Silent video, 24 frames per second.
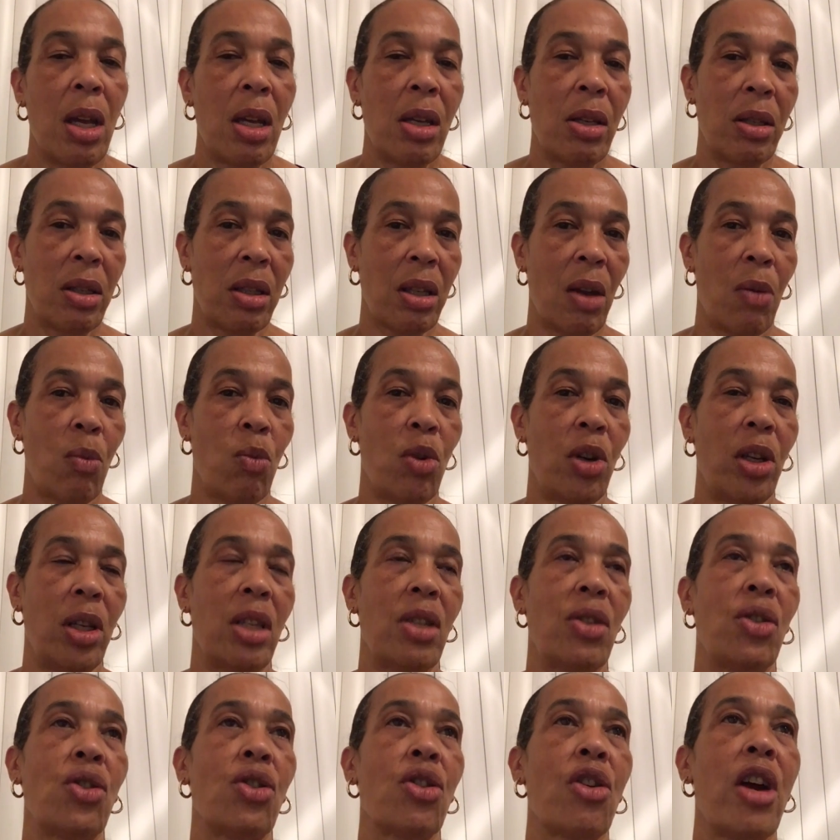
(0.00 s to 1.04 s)
someone
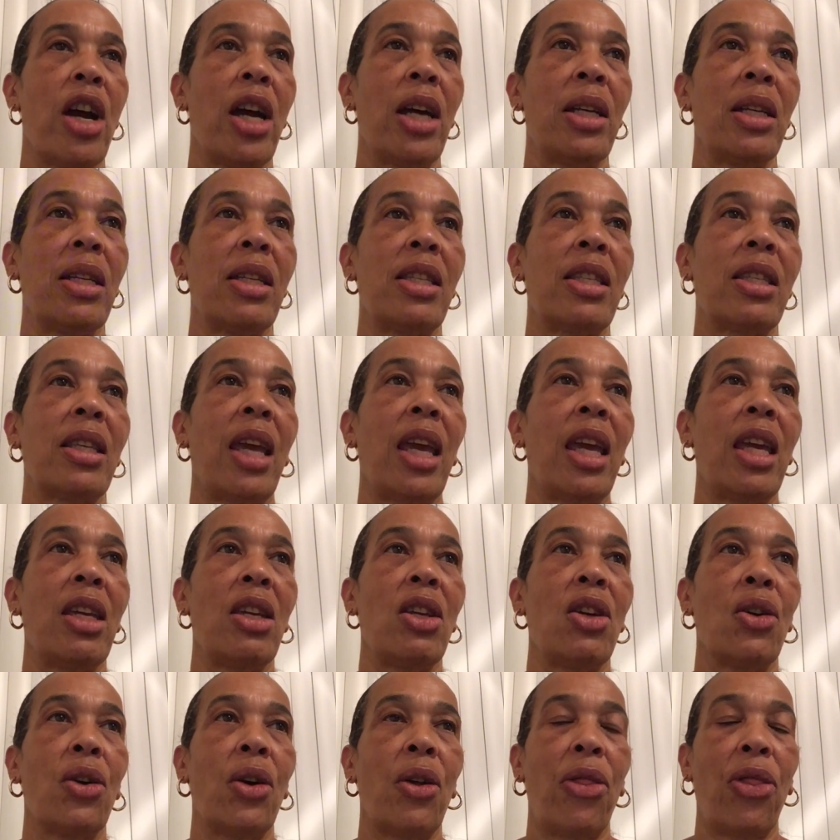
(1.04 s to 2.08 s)
is trying to say
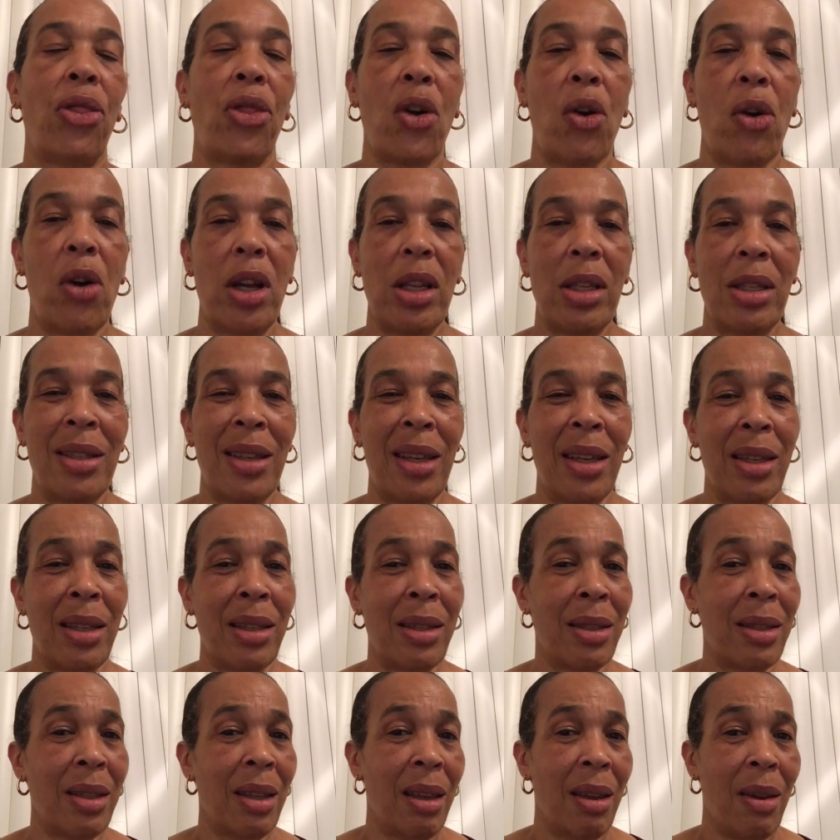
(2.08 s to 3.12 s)
your thoughts
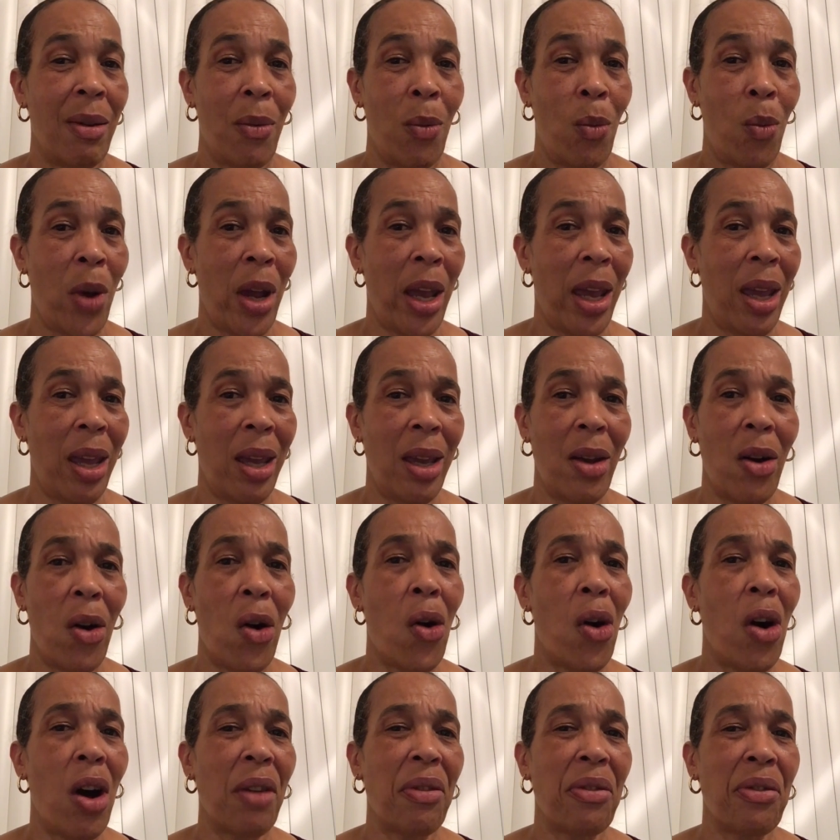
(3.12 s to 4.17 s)
is way
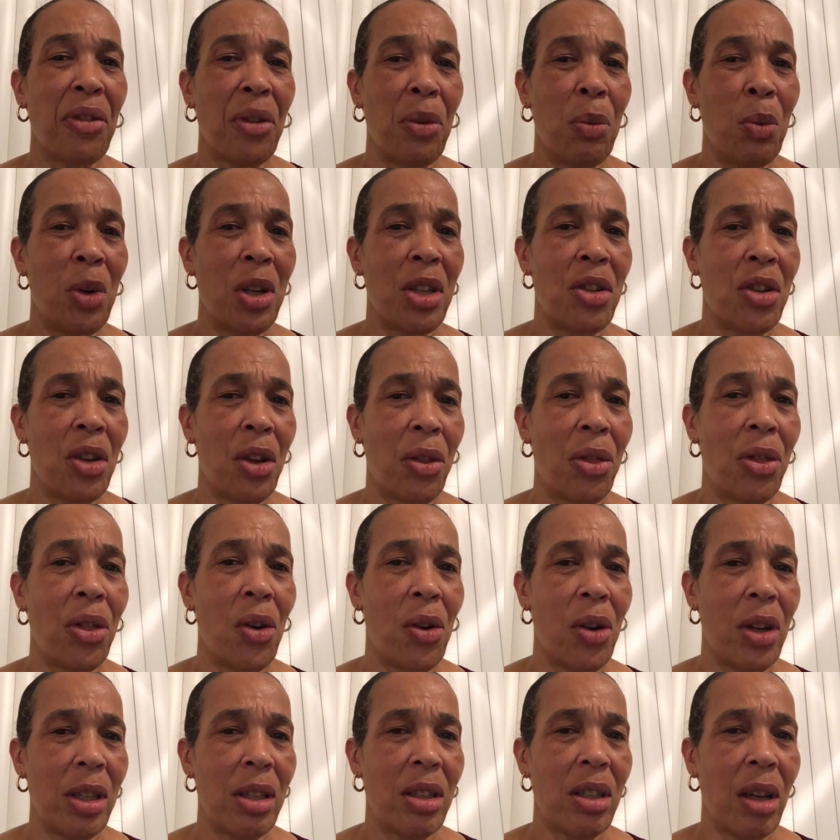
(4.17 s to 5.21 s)
off from what your
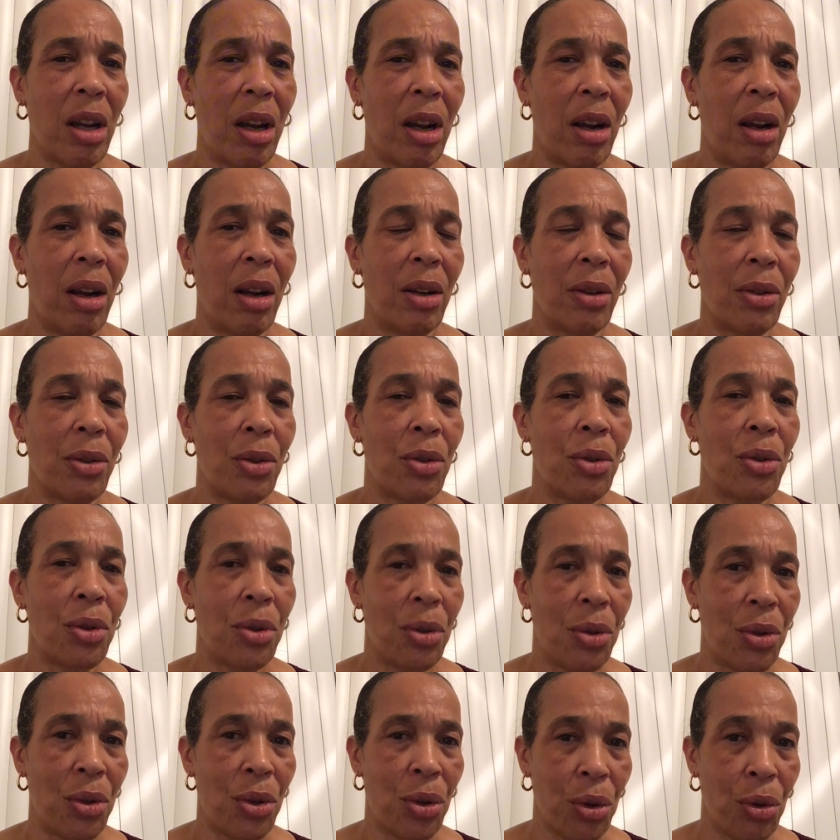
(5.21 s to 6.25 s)
thoughts are
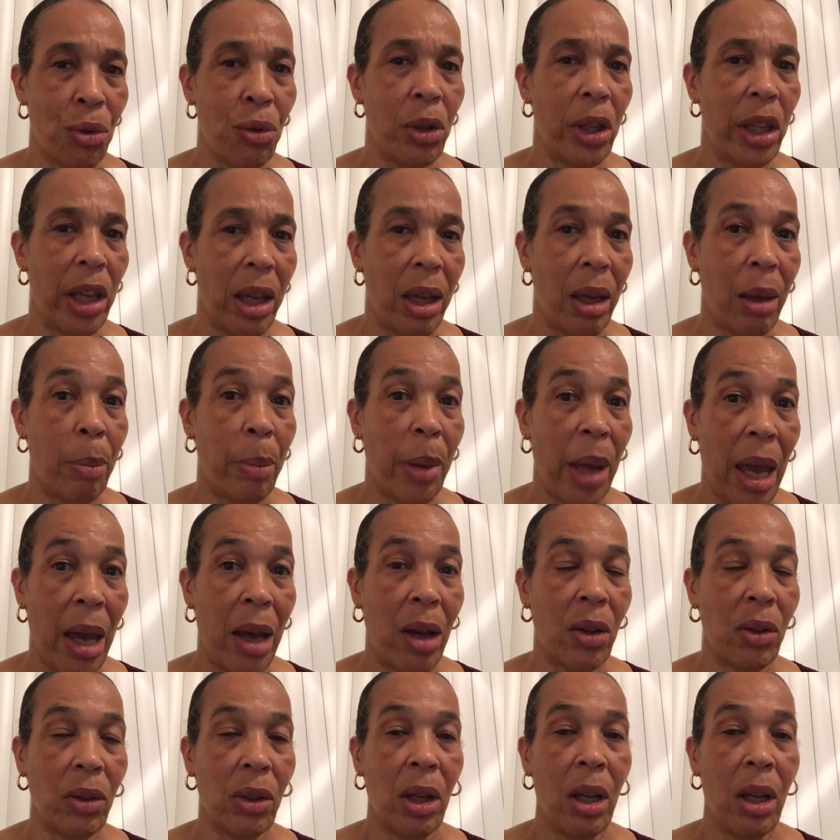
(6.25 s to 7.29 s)
truly about.